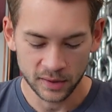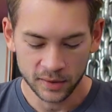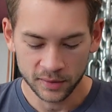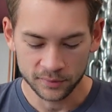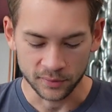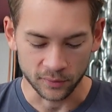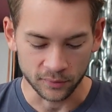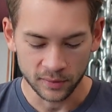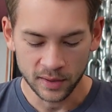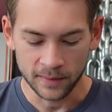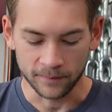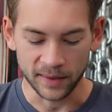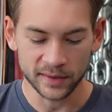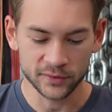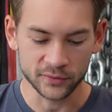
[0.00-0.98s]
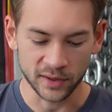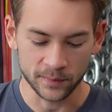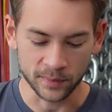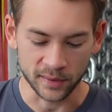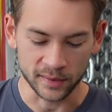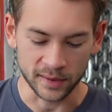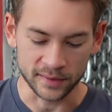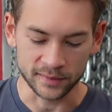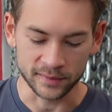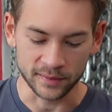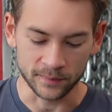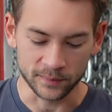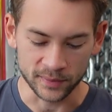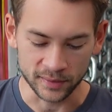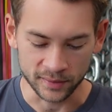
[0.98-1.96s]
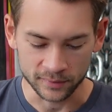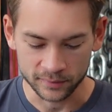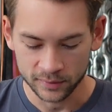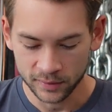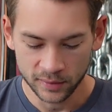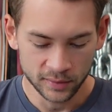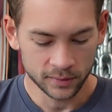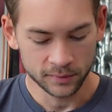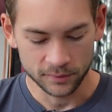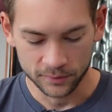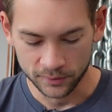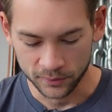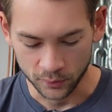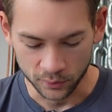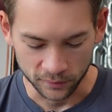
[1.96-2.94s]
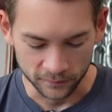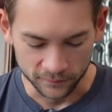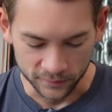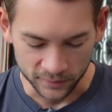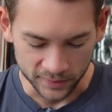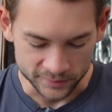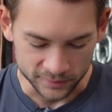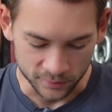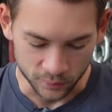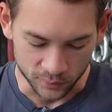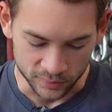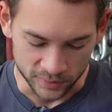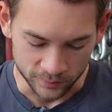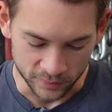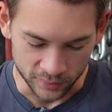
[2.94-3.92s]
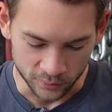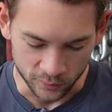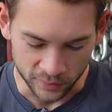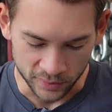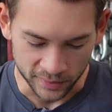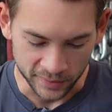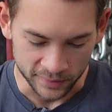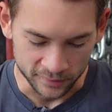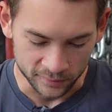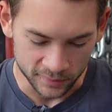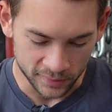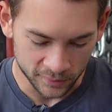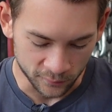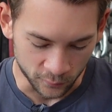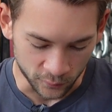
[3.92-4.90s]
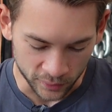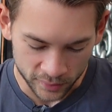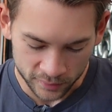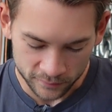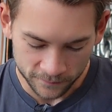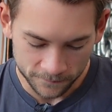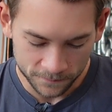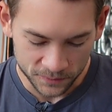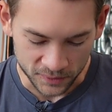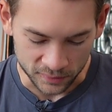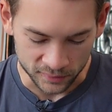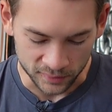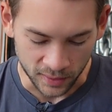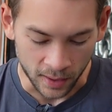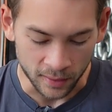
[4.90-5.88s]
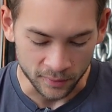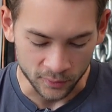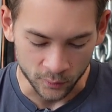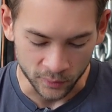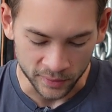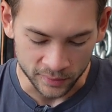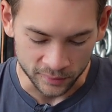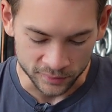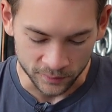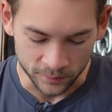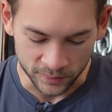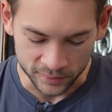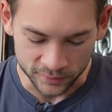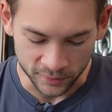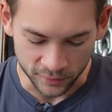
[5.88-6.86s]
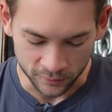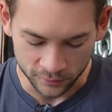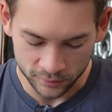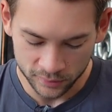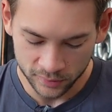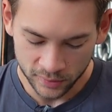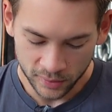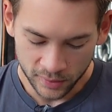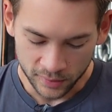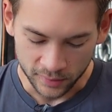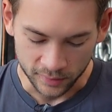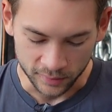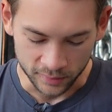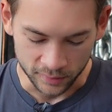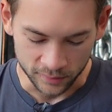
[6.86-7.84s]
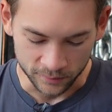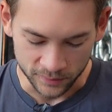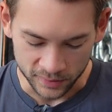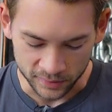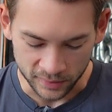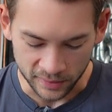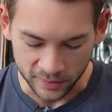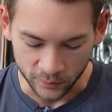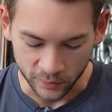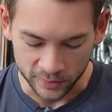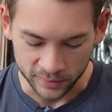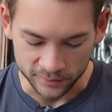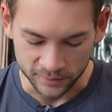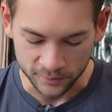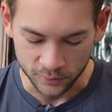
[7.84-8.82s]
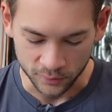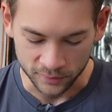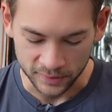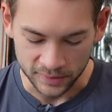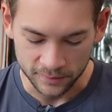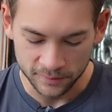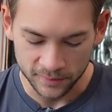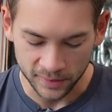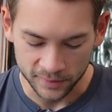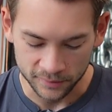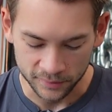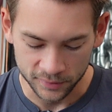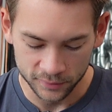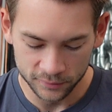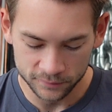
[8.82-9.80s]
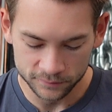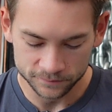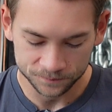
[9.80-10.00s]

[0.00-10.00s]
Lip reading: So my tripod ended up being sort of like this one in the middle, where I had a lot of weight on the big toe, and a lot of weight on this sort of inside of the heel.